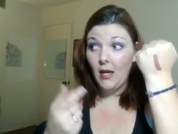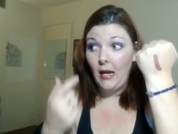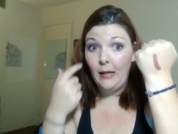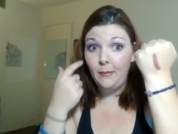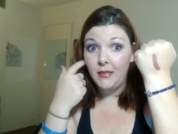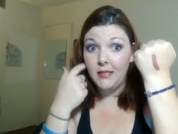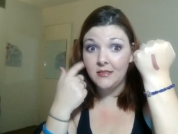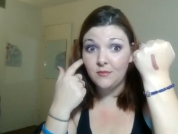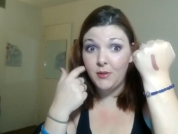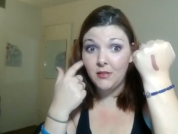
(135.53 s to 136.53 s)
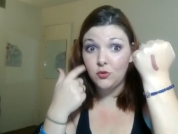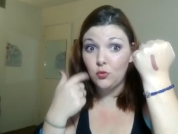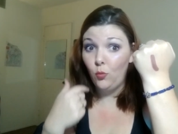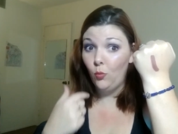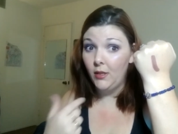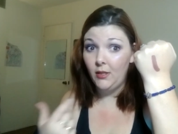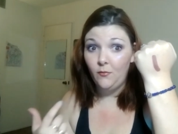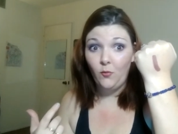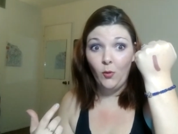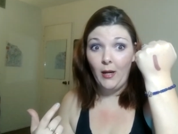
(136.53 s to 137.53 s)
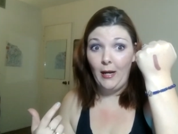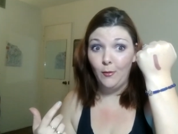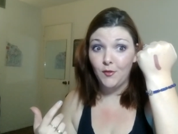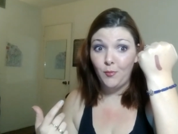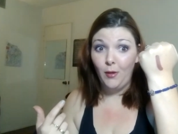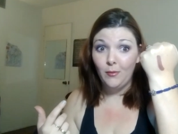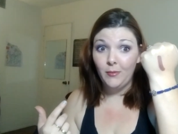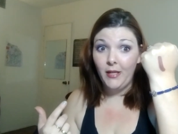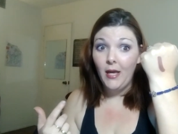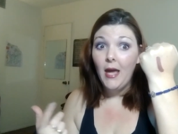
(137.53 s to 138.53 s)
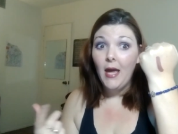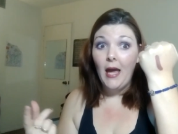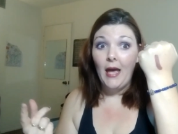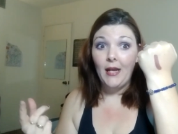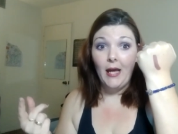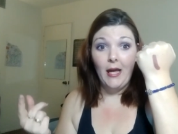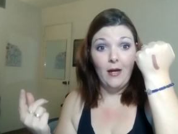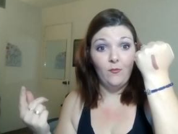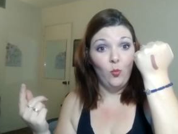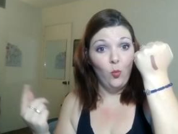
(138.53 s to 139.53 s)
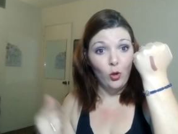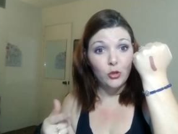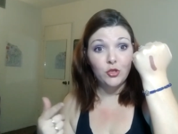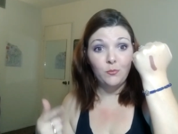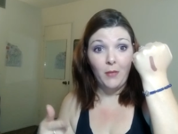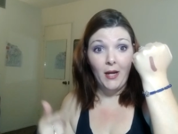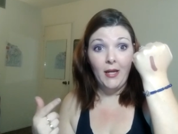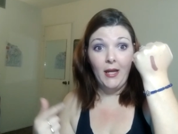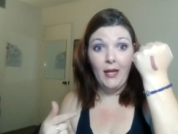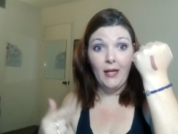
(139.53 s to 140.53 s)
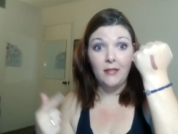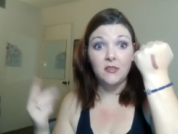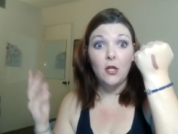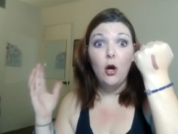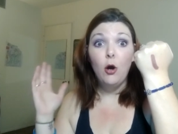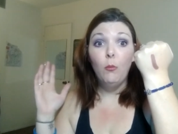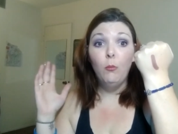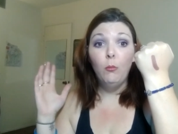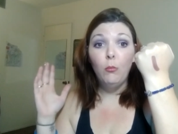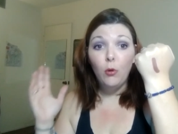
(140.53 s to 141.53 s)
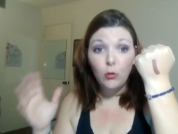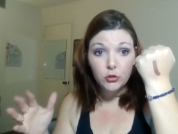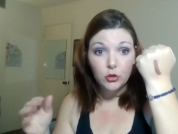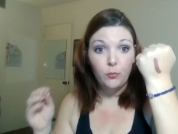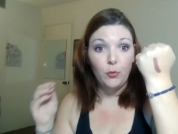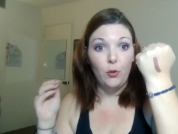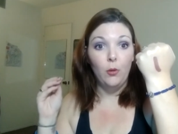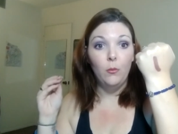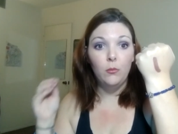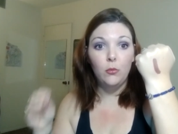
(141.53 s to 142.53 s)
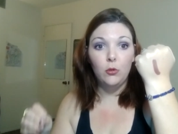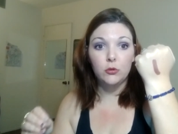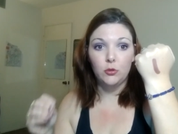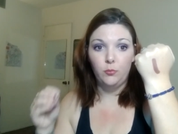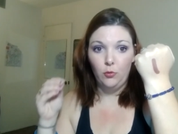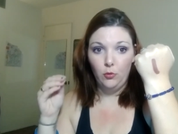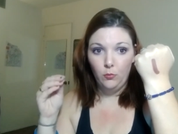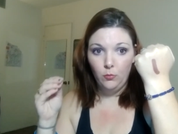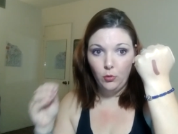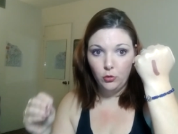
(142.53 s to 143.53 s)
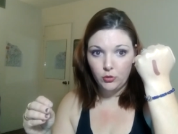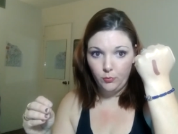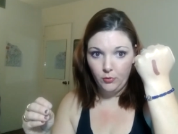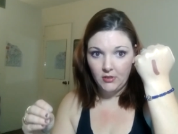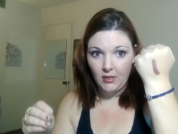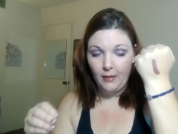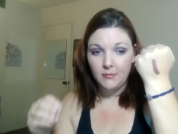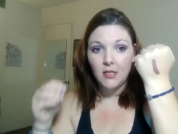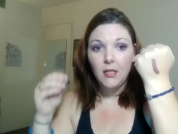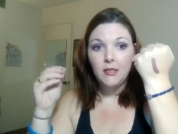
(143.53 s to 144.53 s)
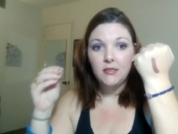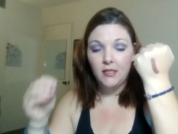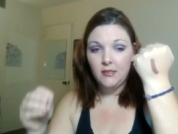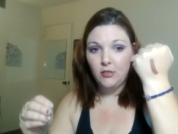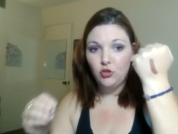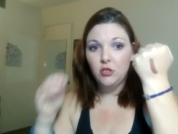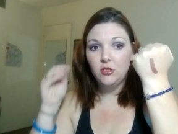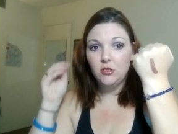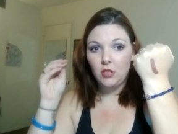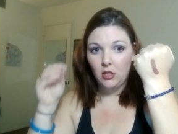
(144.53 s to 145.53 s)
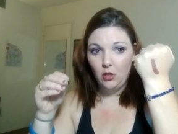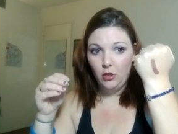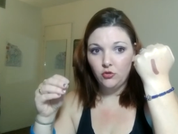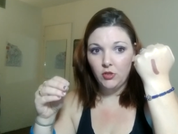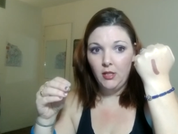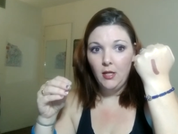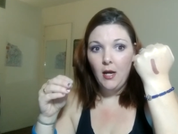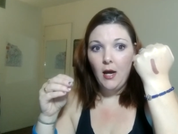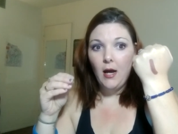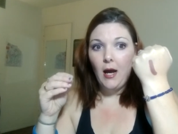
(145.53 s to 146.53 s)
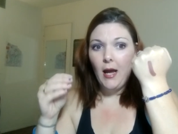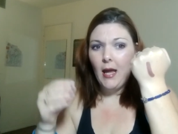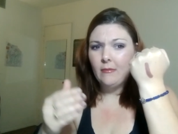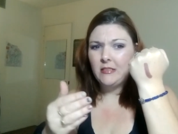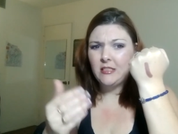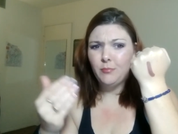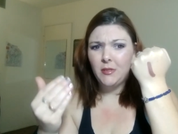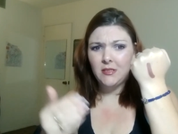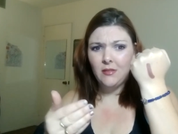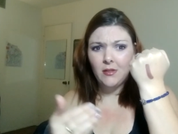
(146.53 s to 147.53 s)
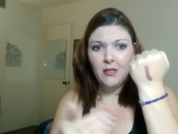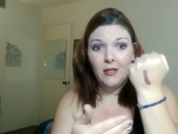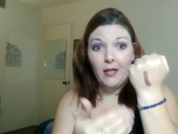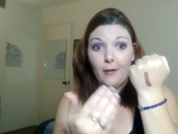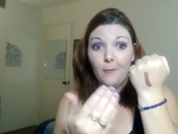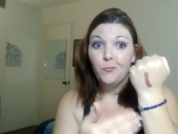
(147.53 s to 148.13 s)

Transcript: I mean, it's been 24 hours probably, and I have washed my hands multiple, multiple, multiple times. Done dishes, done laundry. I haven't specifically like,